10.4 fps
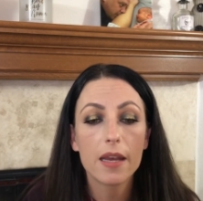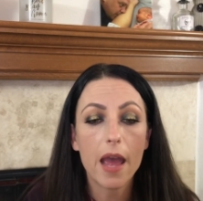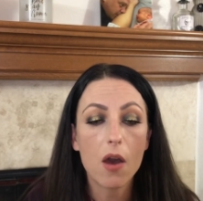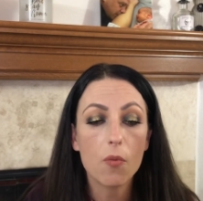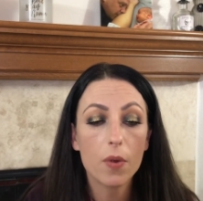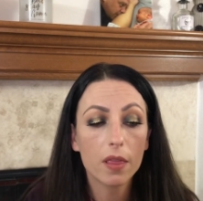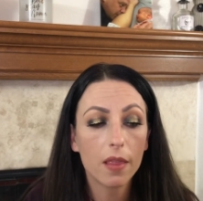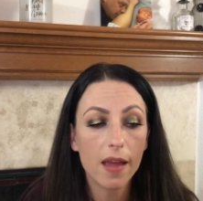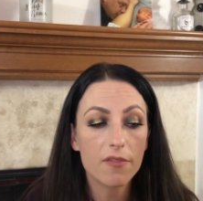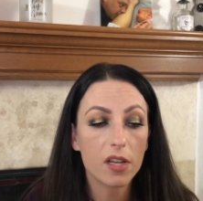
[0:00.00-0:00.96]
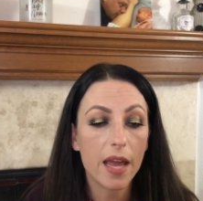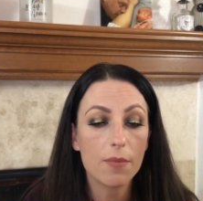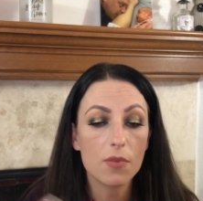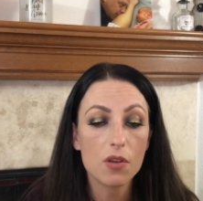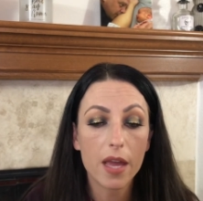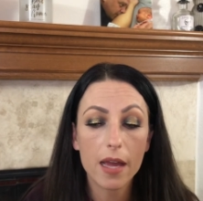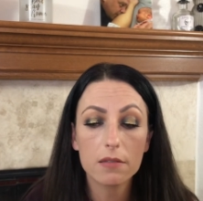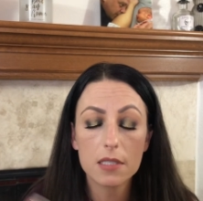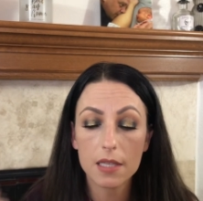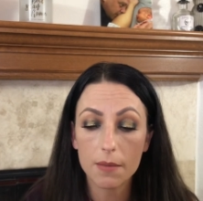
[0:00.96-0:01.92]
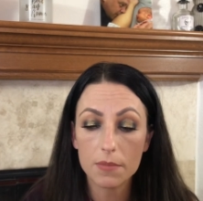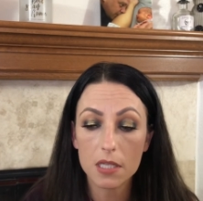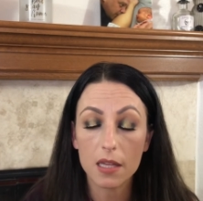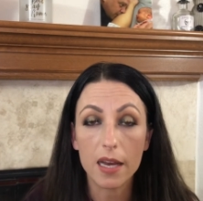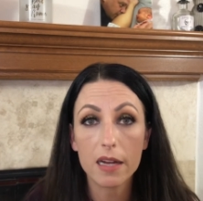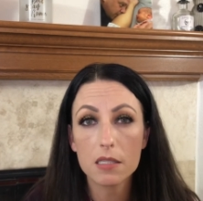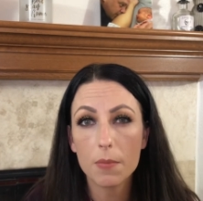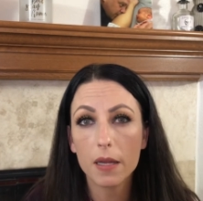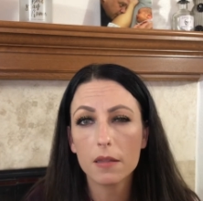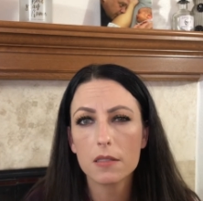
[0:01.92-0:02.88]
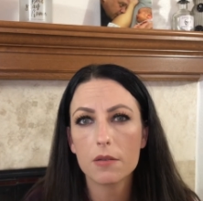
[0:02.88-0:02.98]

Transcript: Now with Live Glam, you can skip to the next month.